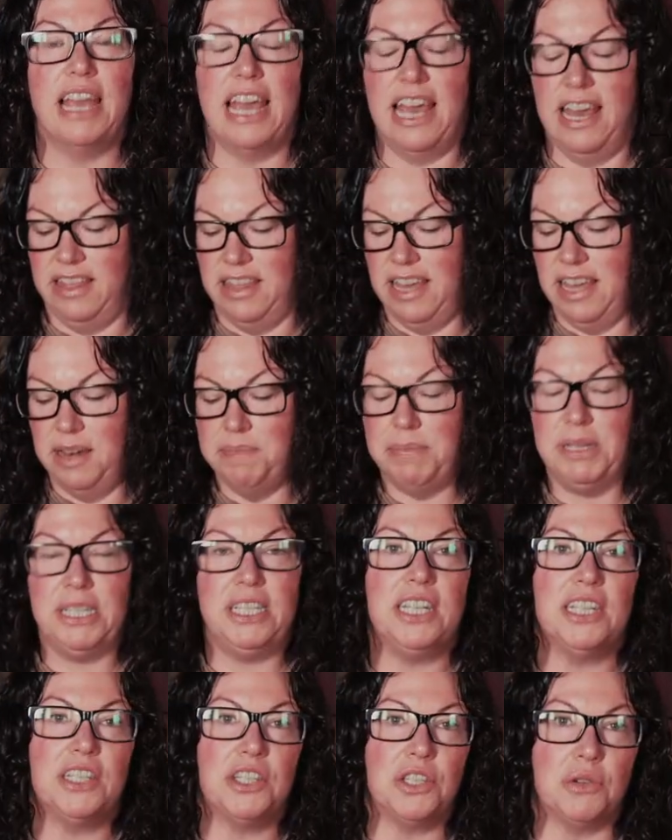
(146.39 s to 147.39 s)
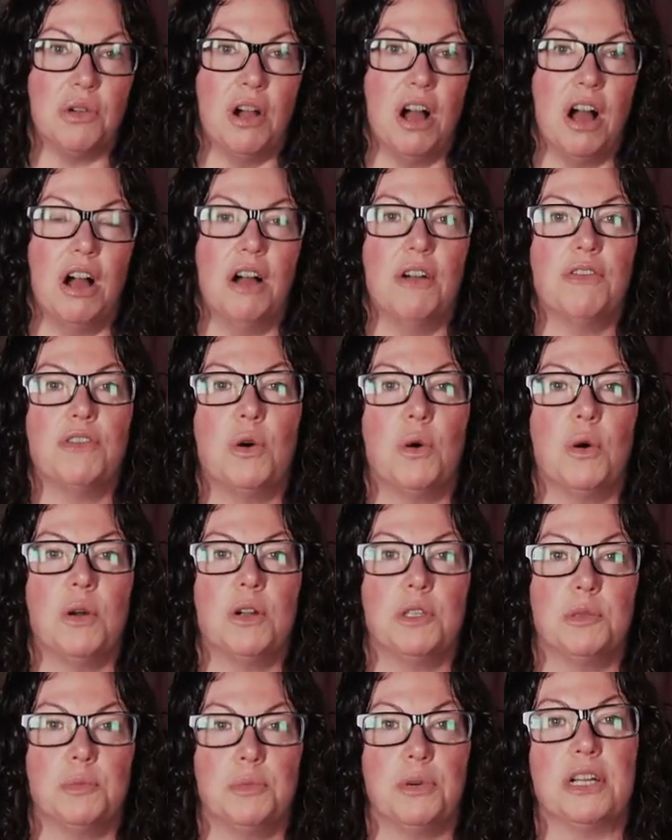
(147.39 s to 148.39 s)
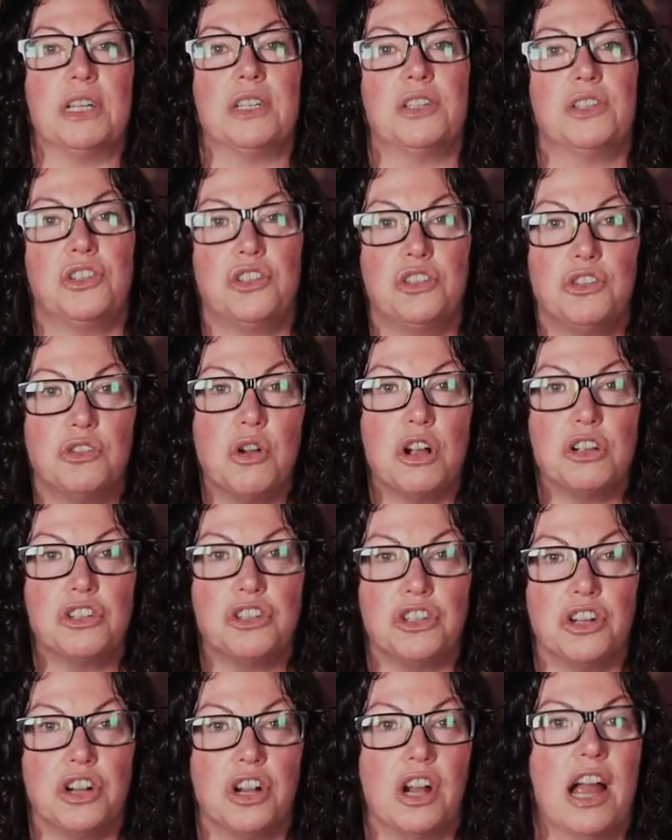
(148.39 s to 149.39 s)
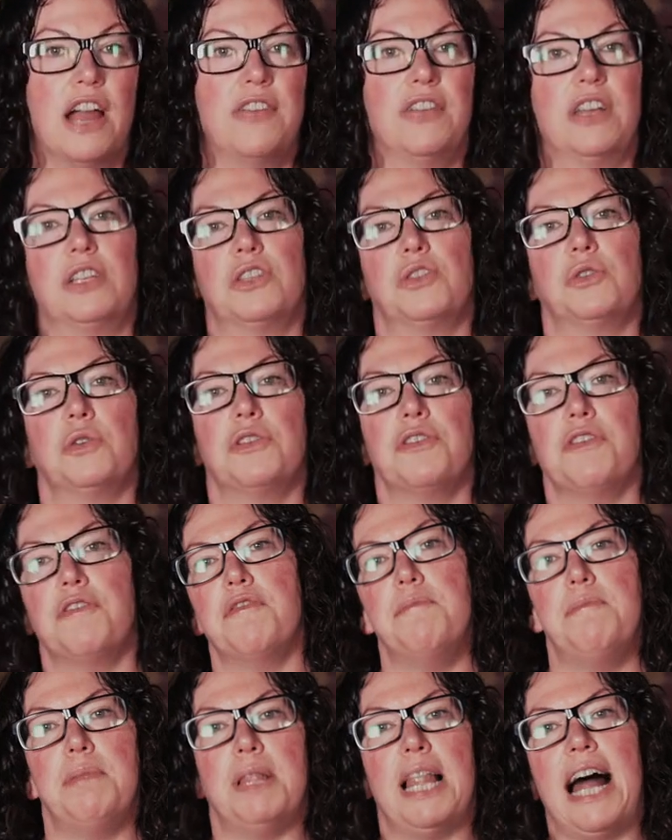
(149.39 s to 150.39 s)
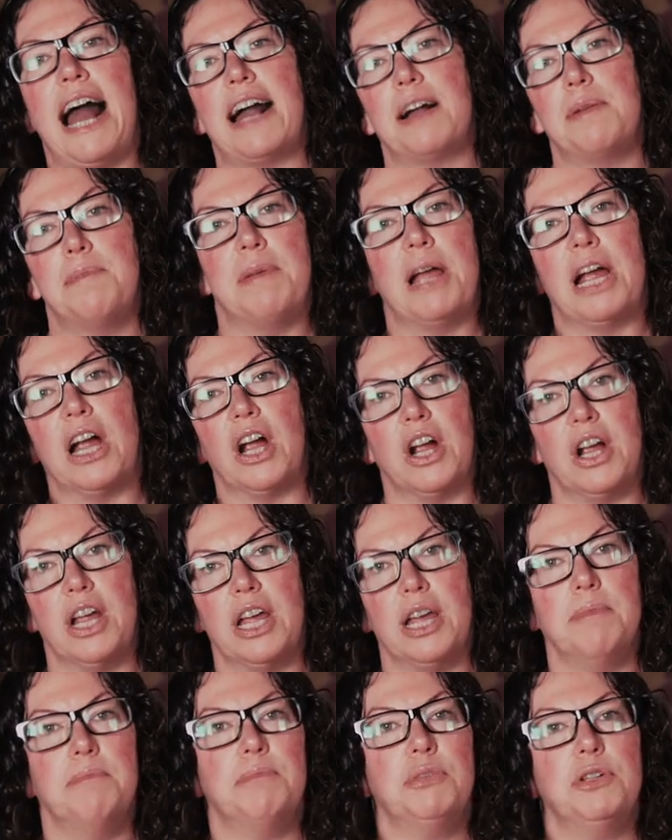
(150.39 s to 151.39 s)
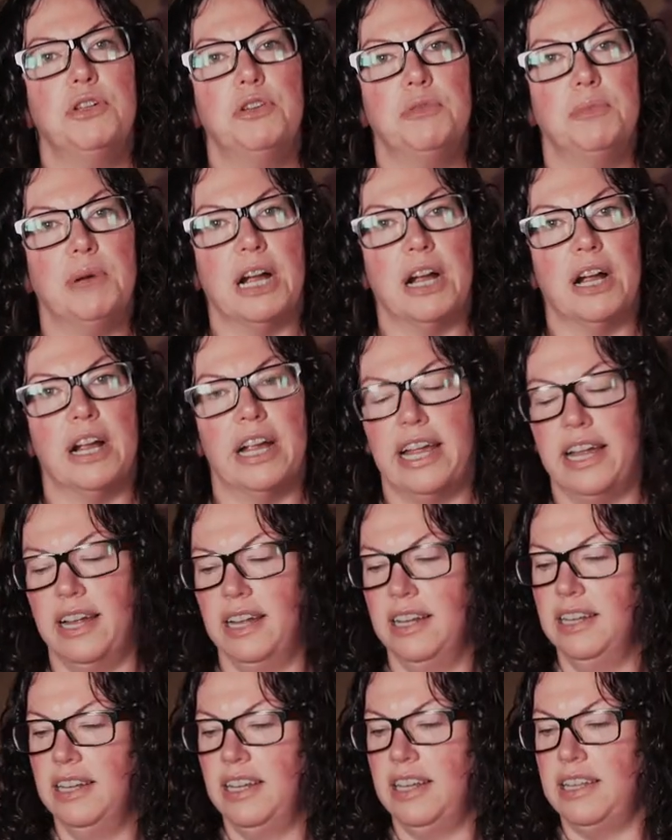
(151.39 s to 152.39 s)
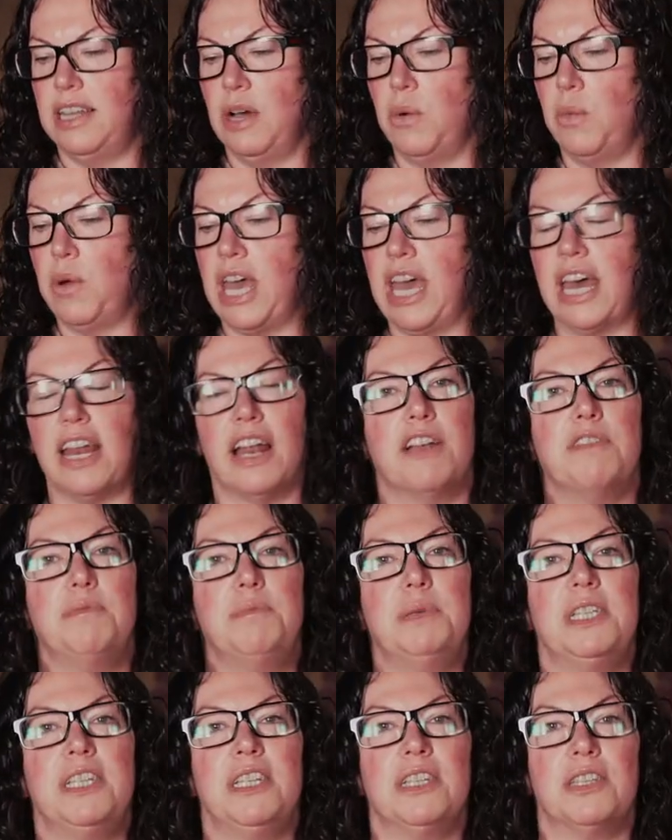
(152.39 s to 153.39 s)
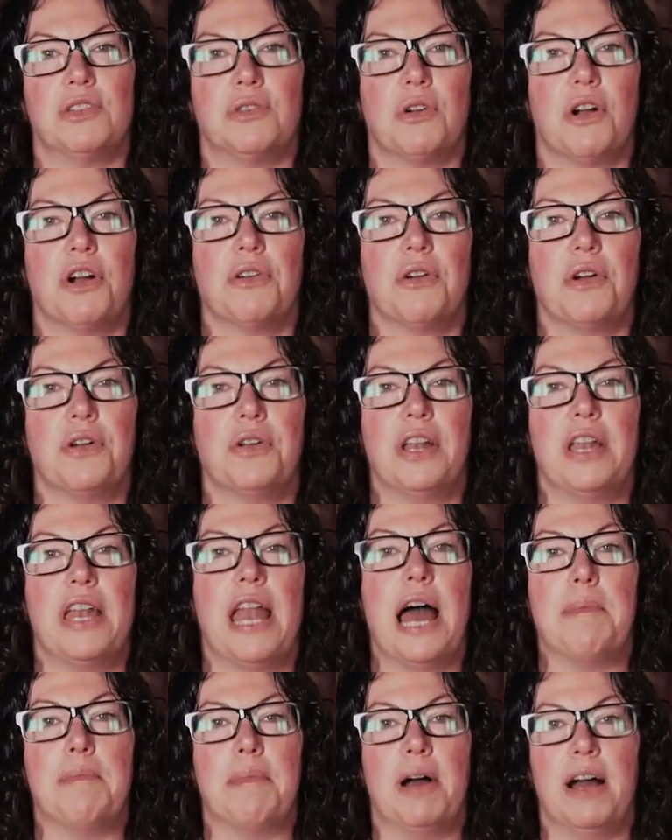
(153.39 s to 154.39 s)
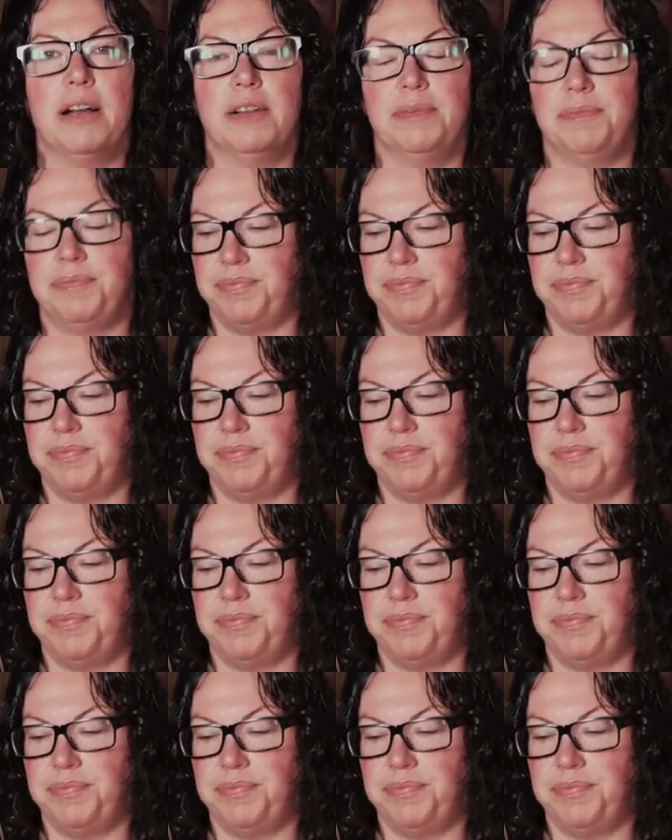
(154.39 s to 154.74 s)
And then Petit Syrah, of course, brings structure and that sort of blackberry, blueberry that we get out of Petit Syrah grown in Napa.